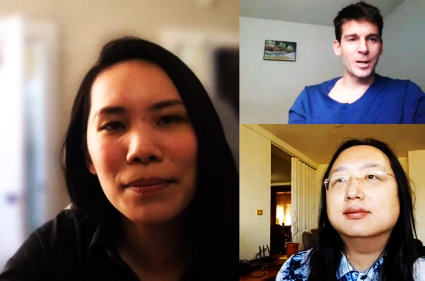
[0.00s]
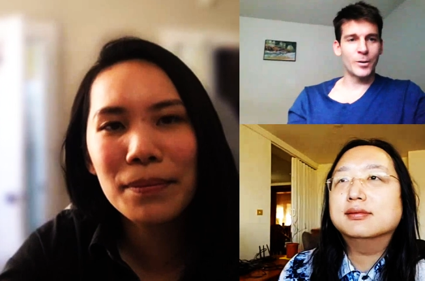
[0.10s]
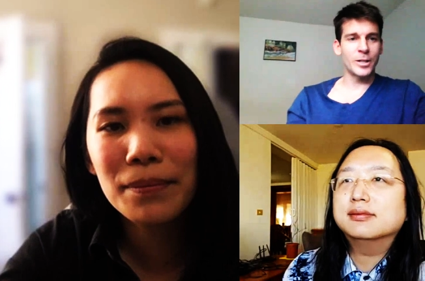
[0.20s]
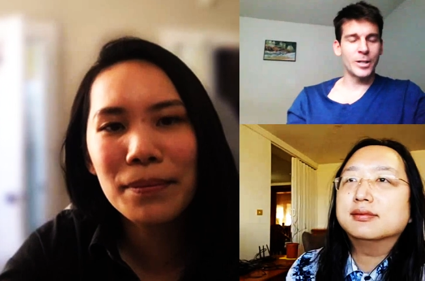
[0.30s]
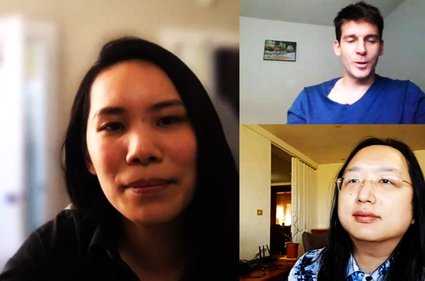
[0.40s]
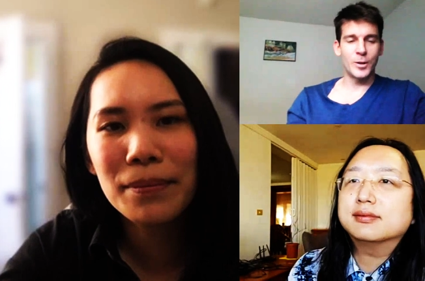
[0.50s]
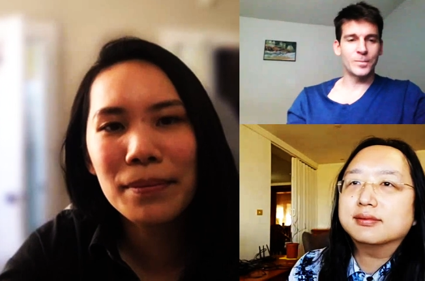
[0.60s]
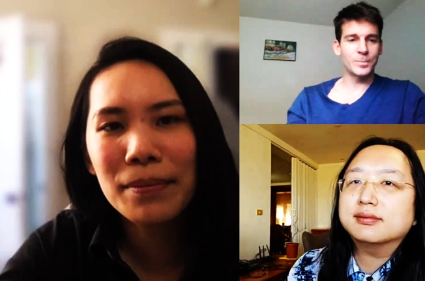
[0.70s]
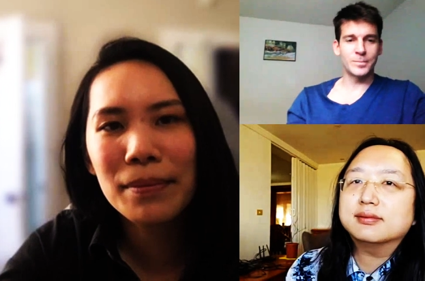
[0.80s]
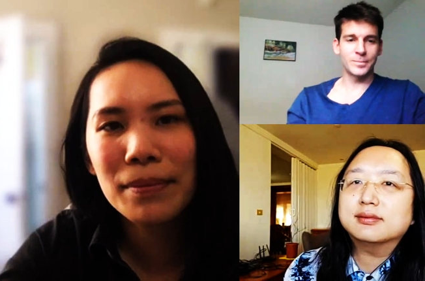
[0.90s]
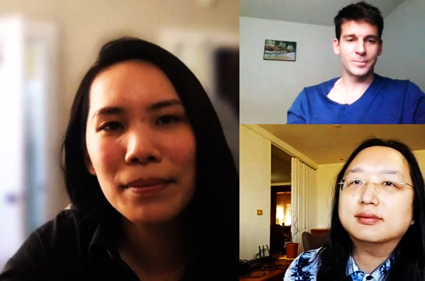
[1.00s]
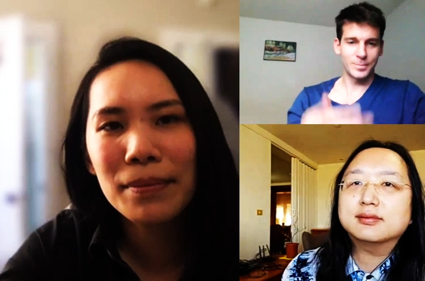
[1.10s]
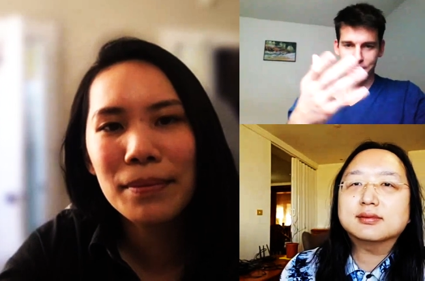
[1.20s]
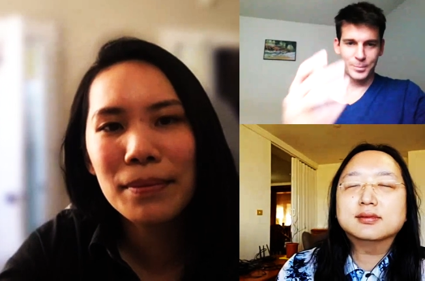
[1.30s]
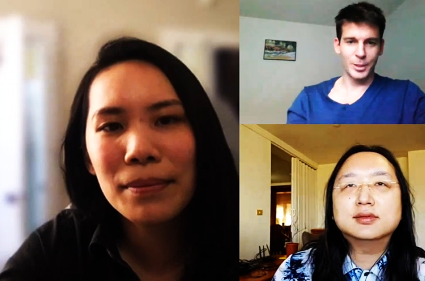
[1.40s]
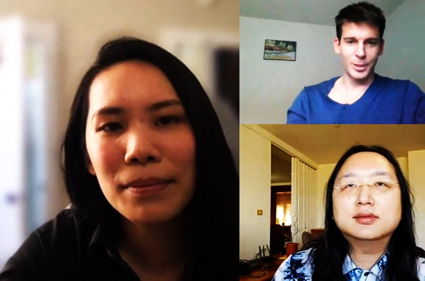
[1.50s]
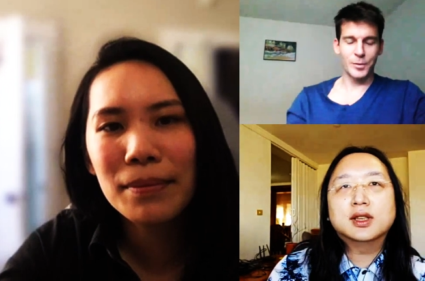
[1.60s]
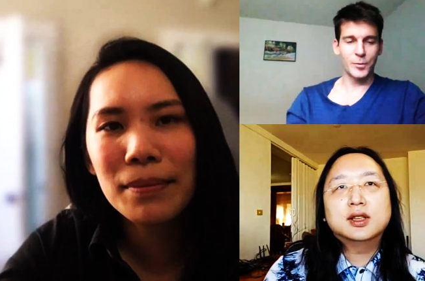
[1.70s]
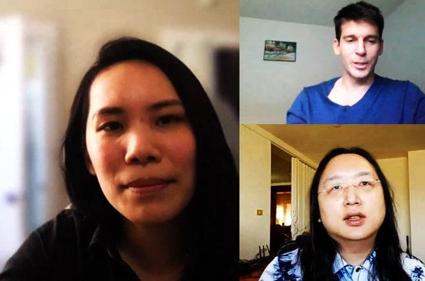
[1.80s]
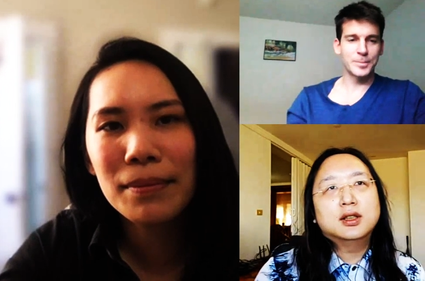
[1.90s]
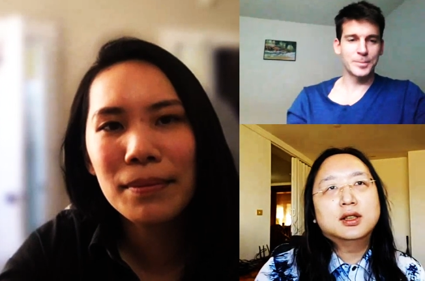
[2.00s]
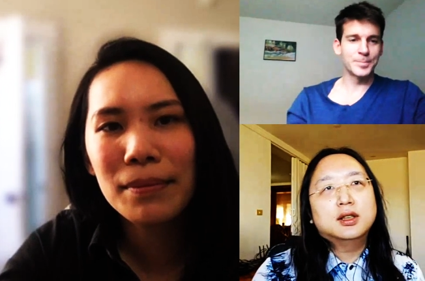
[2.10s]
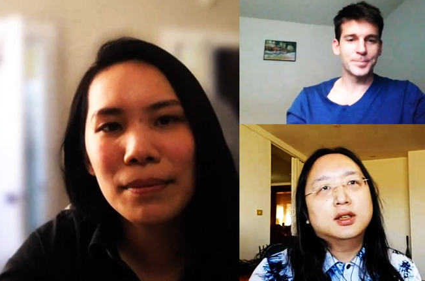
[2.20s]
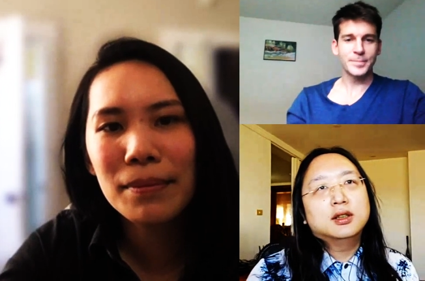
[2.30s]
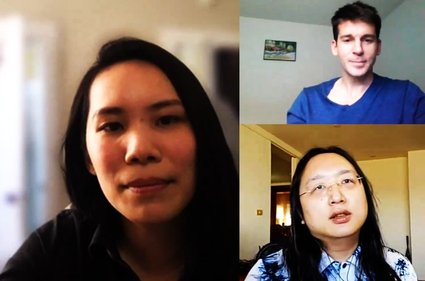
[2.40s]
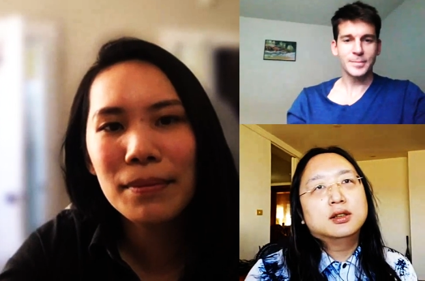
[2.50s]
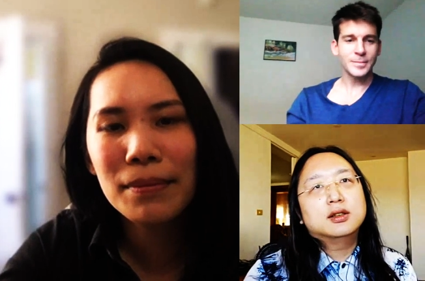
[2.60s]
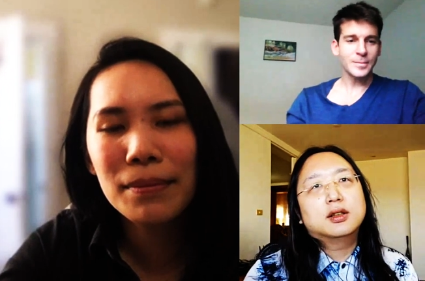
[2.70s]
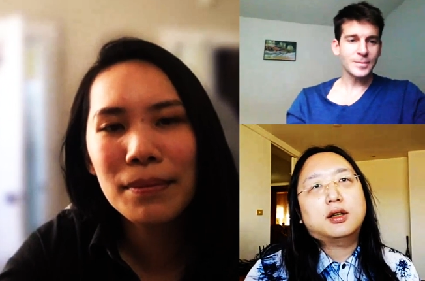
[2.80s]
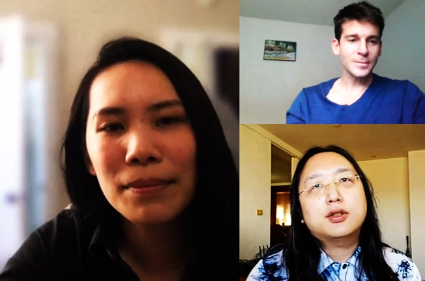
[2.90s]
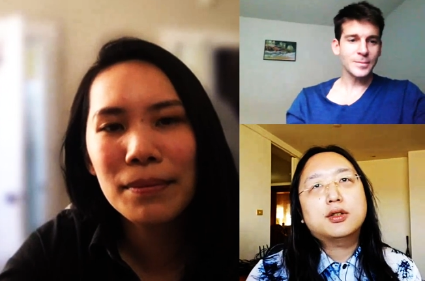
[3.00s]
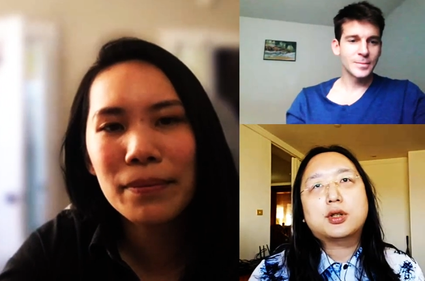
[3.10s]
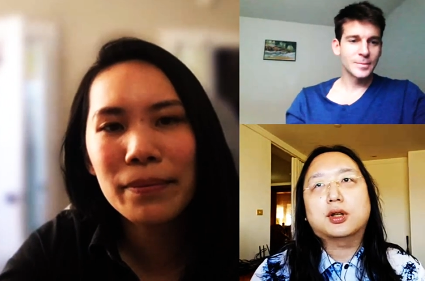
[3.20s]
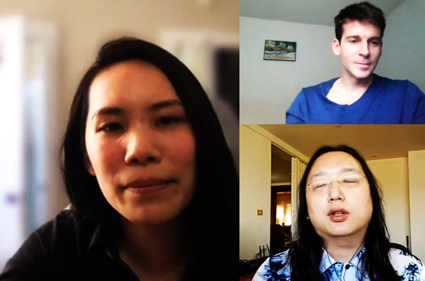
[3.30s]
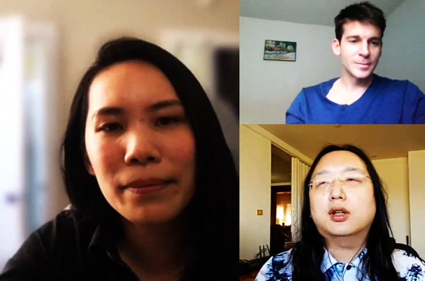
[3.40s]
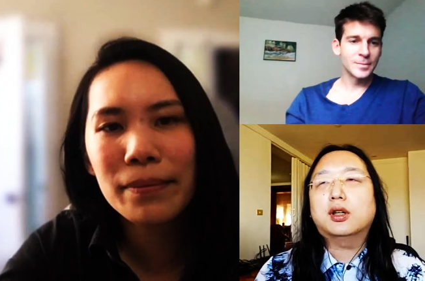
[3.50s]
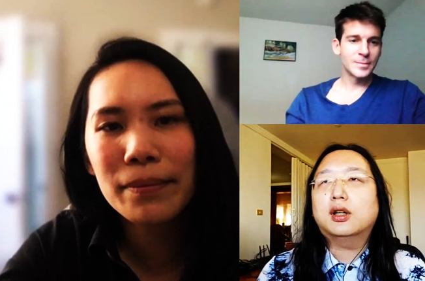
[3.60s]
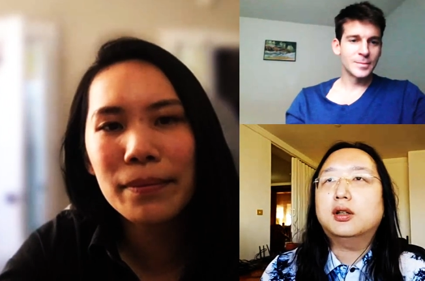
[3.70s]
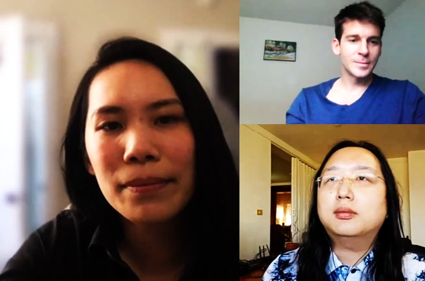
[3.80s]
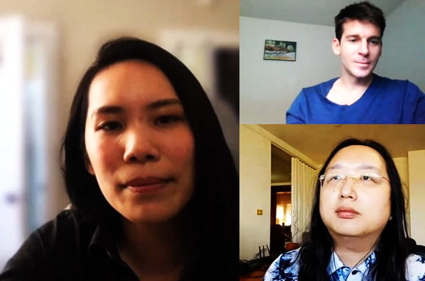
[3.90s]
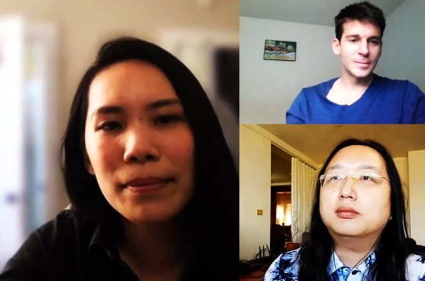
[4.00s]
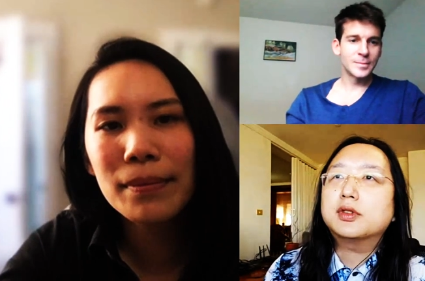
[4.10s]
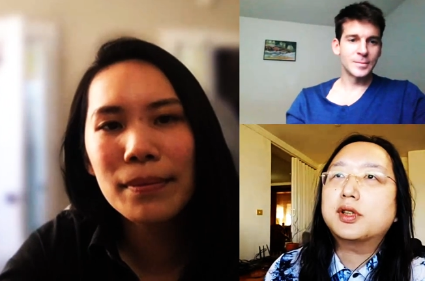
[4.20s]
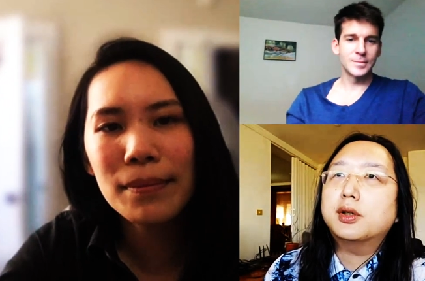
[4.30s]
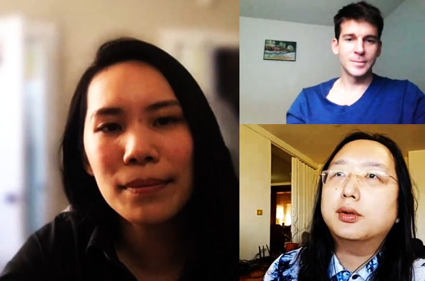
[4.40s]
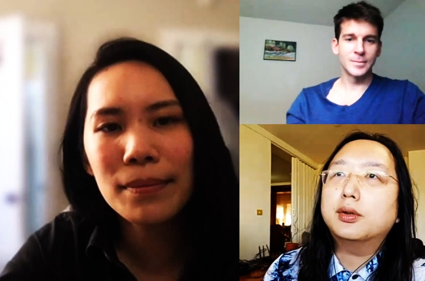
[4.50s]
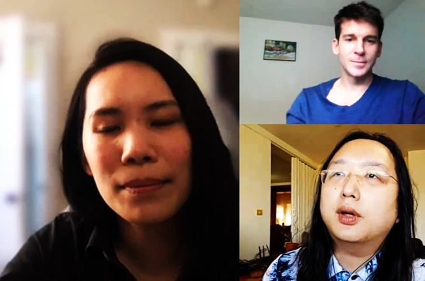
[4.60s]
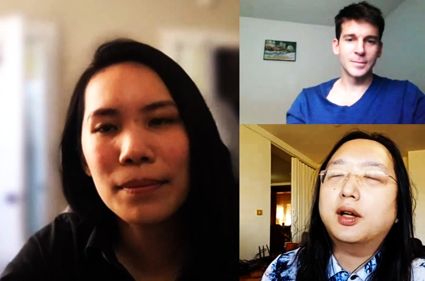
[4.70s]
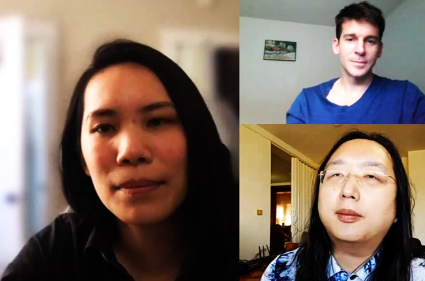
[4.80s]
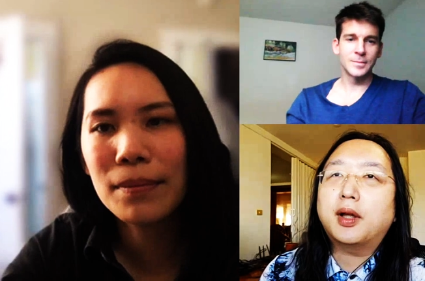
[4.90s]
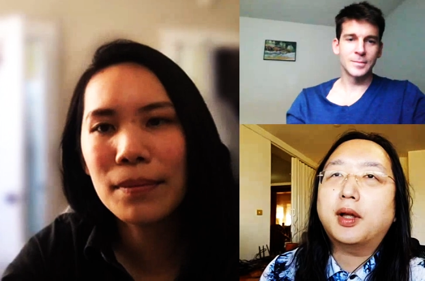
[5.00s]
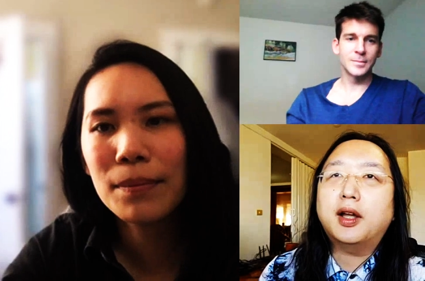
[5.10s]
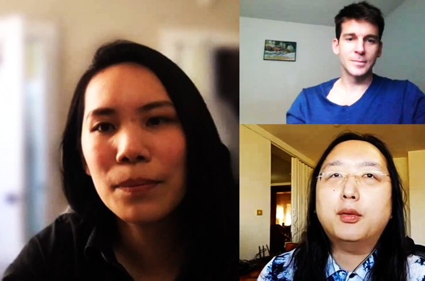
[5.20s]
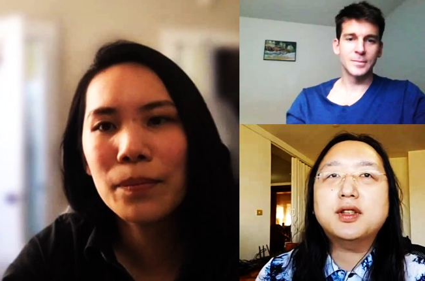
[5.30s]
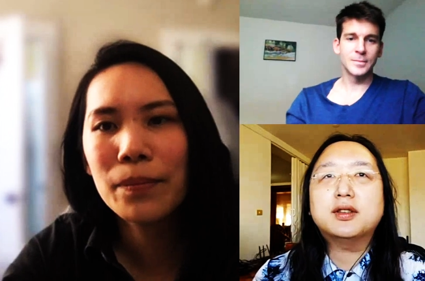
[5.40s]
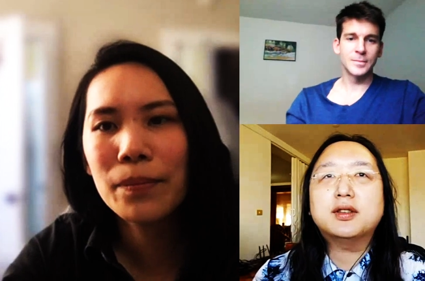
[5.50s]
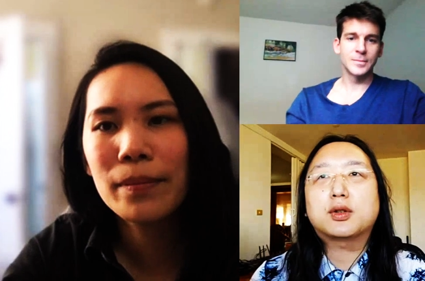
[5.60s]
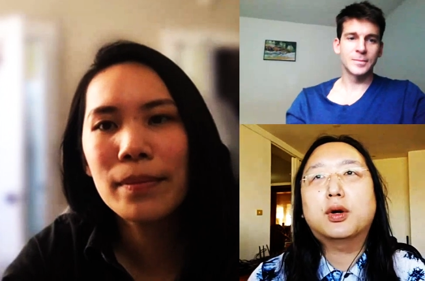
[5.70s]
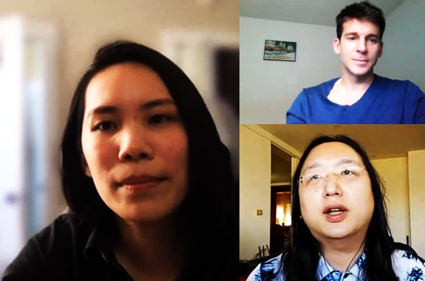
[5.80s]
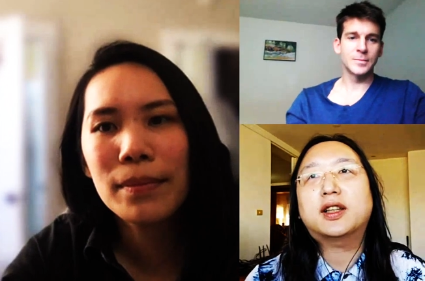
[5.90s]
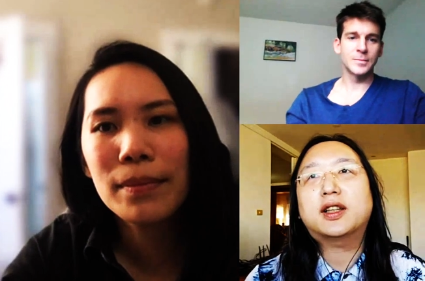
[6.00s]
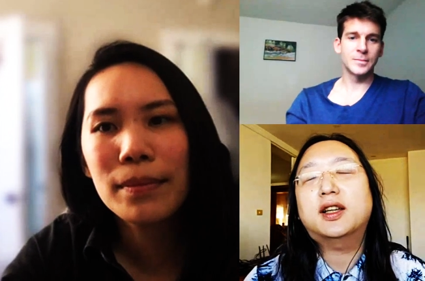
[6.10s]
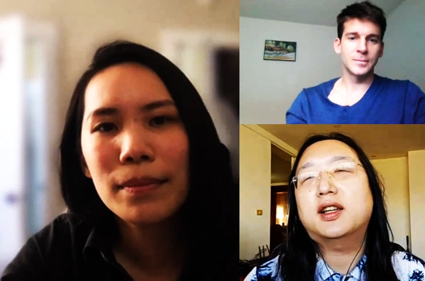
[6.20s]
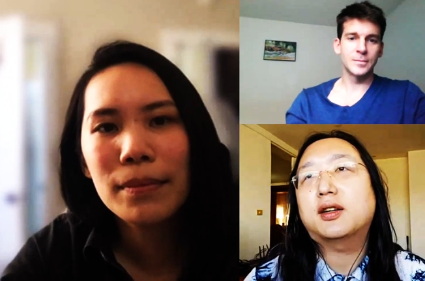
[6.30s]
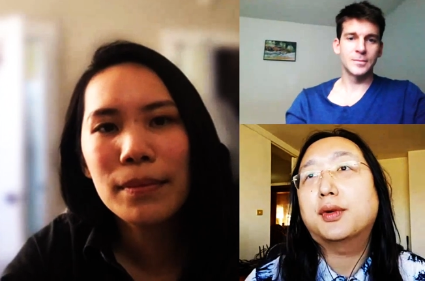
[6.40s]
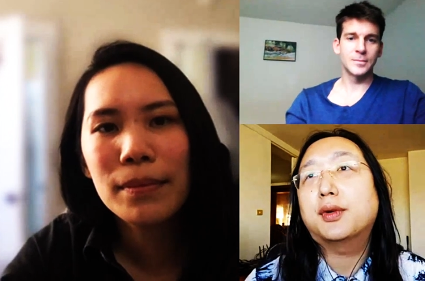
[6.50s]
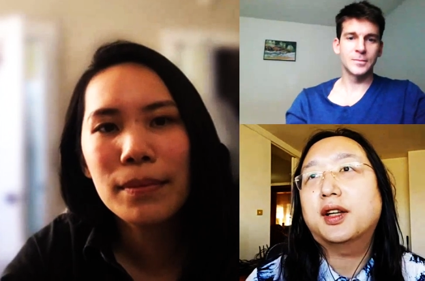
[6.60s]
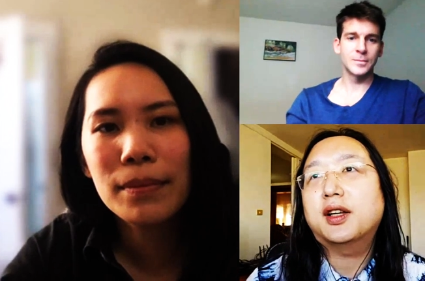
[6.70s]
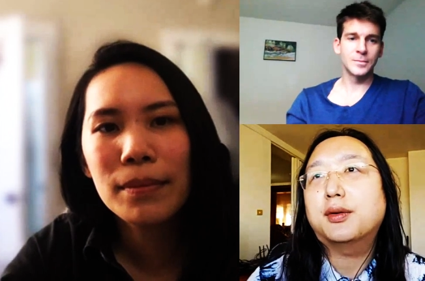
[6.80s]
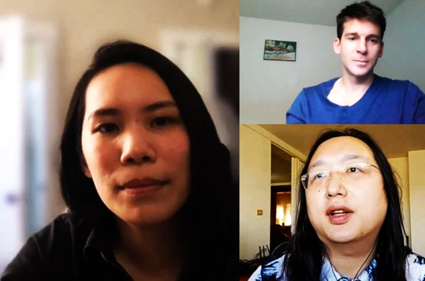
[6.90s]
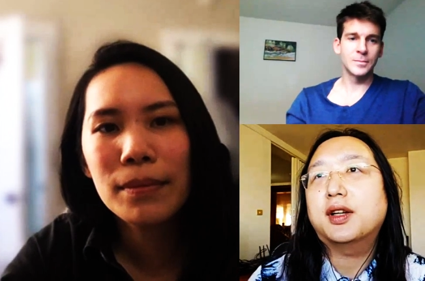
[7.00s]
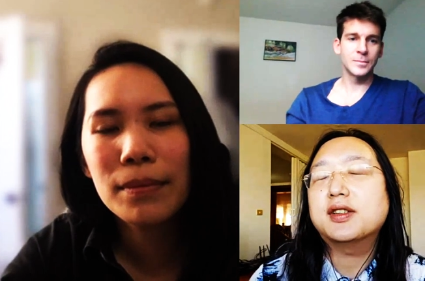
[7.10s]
Speaker 1: might already know. Mm-hmm. Please feel free. Sure.
Speaker 2: Um, so um, I, I, wasn't quite kidding when I when